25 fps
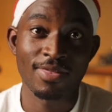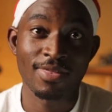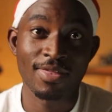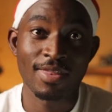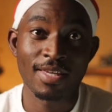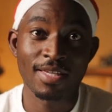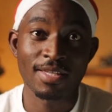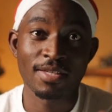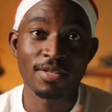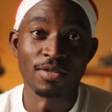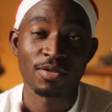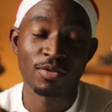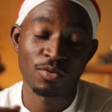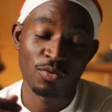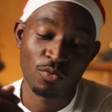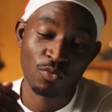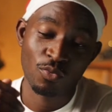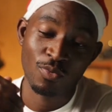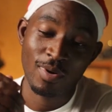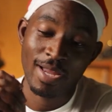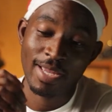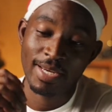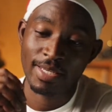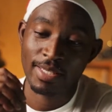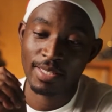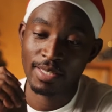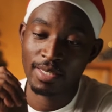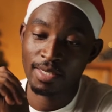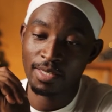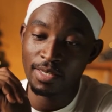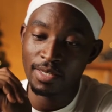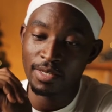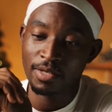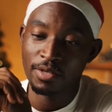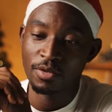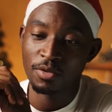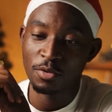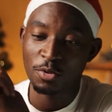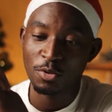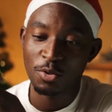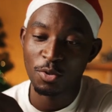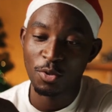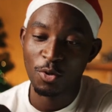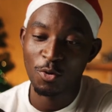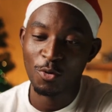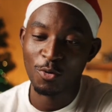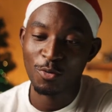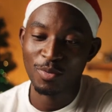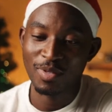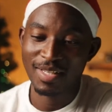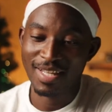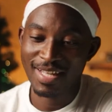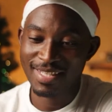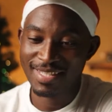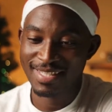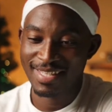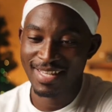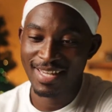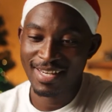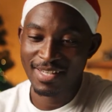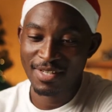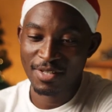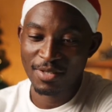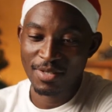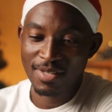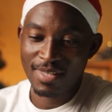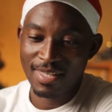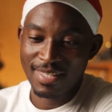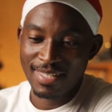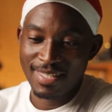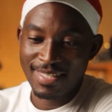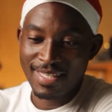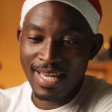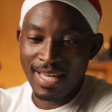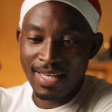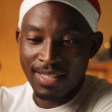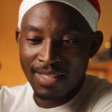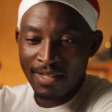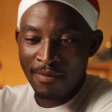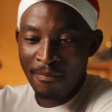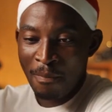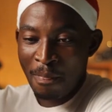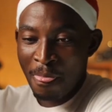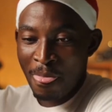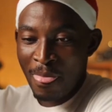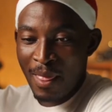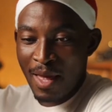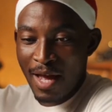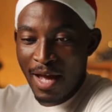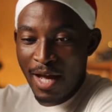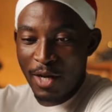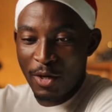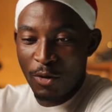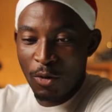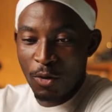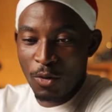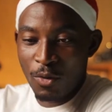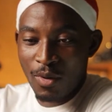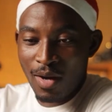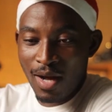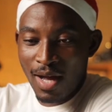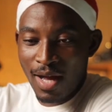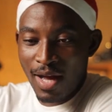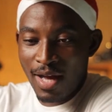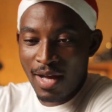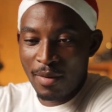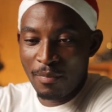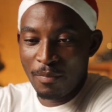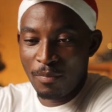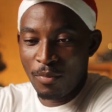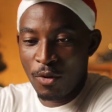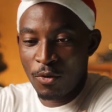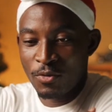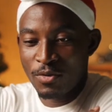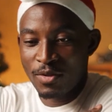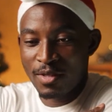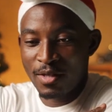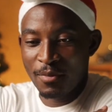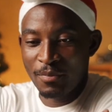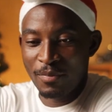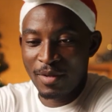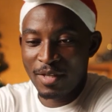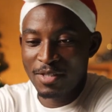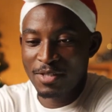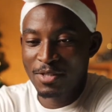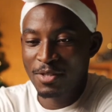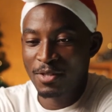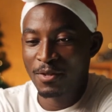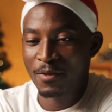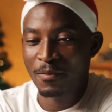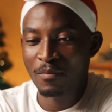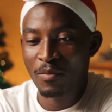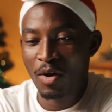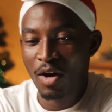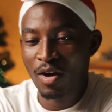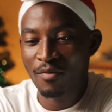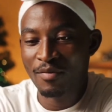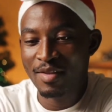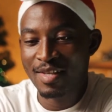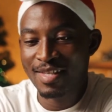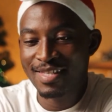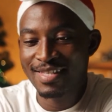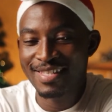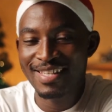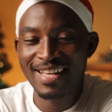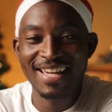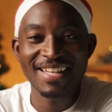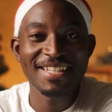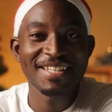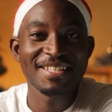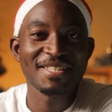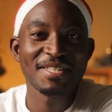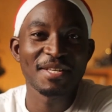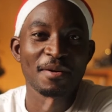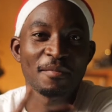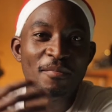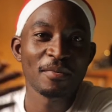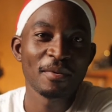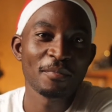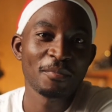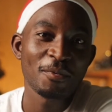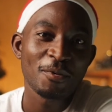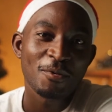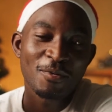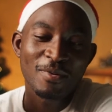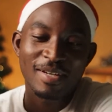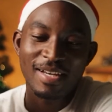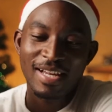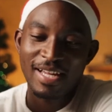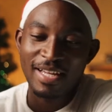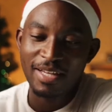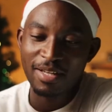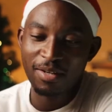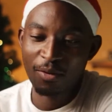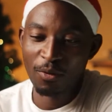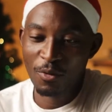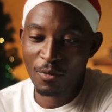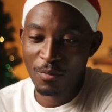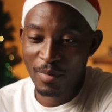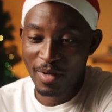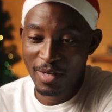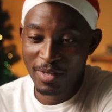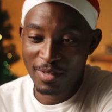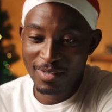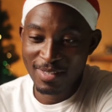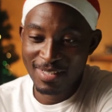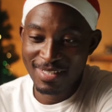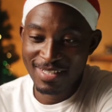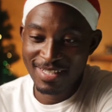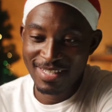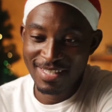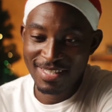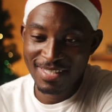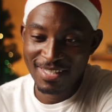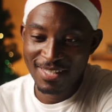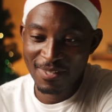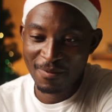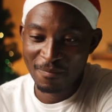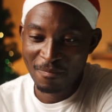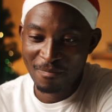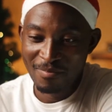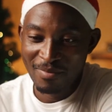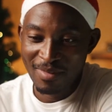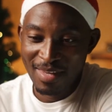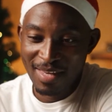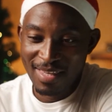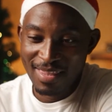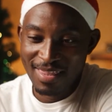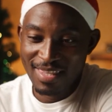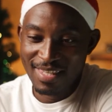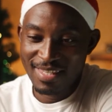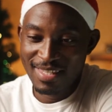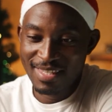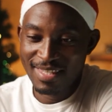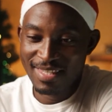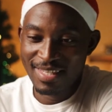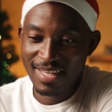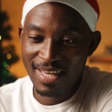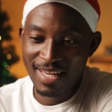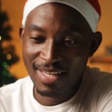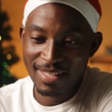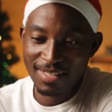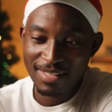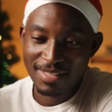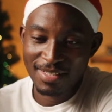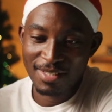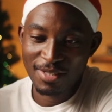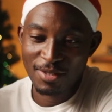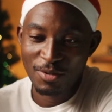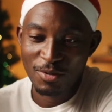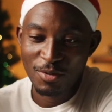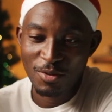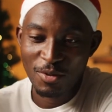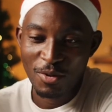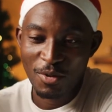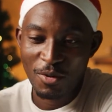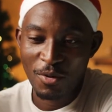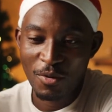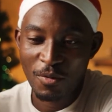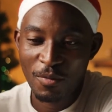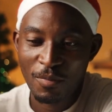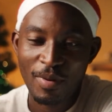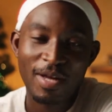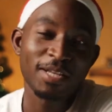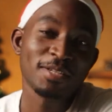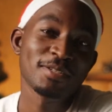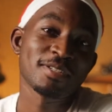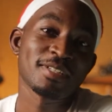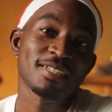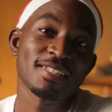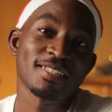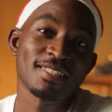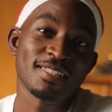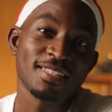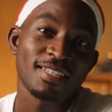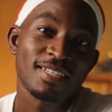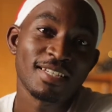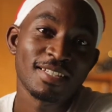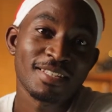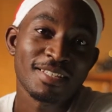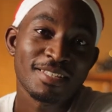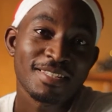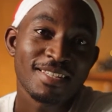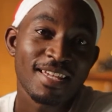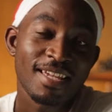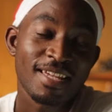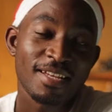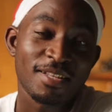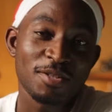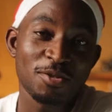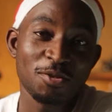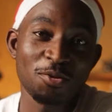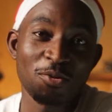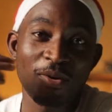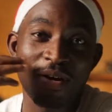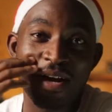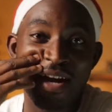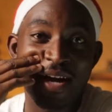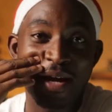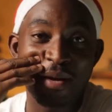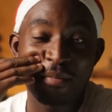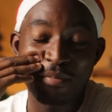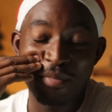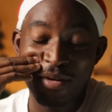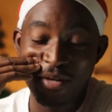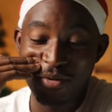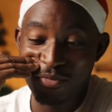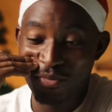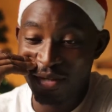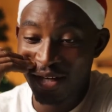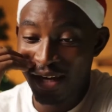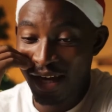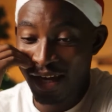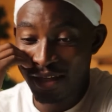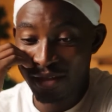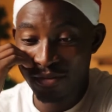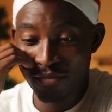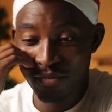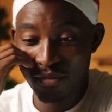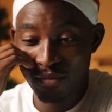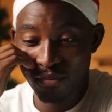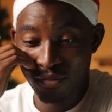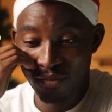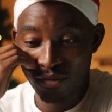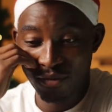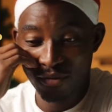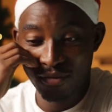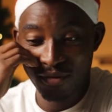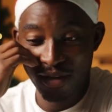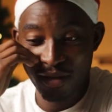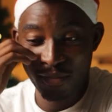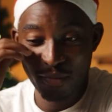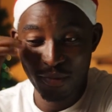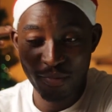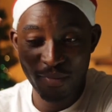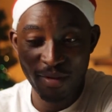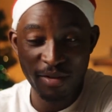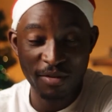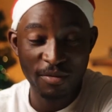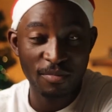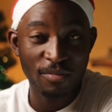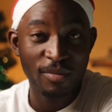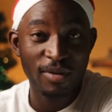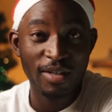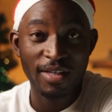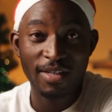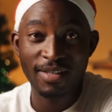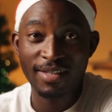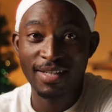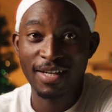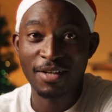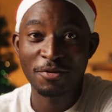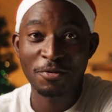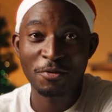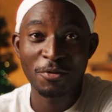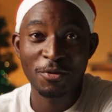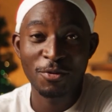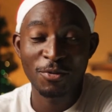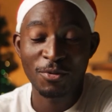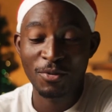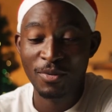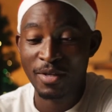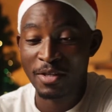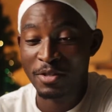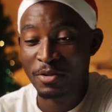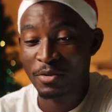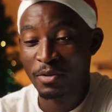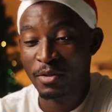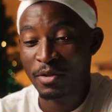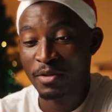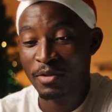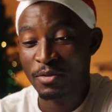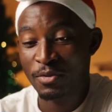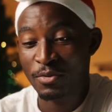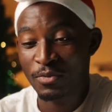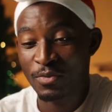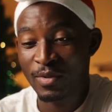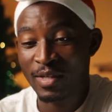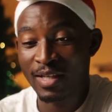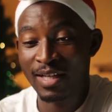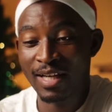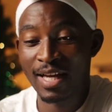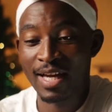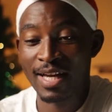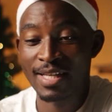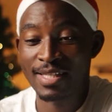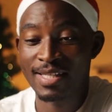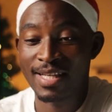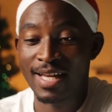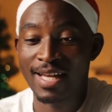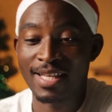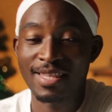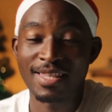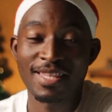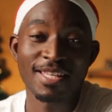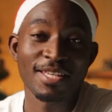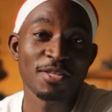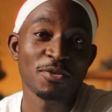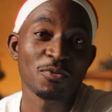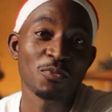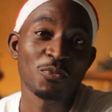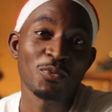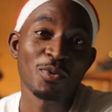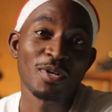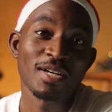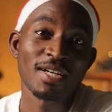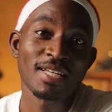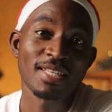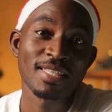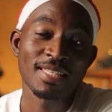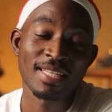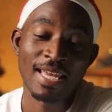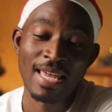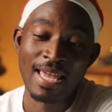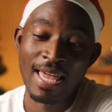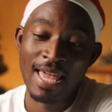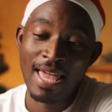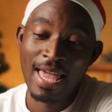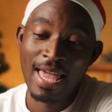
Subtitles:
this right here. So let's get into the set. I know I posted a picture of this set and some people were like, oh my goodness, this set, you know, Patrick is setting the standard so high. But relax people, I'm about to break it down to you and you're going to realize that this was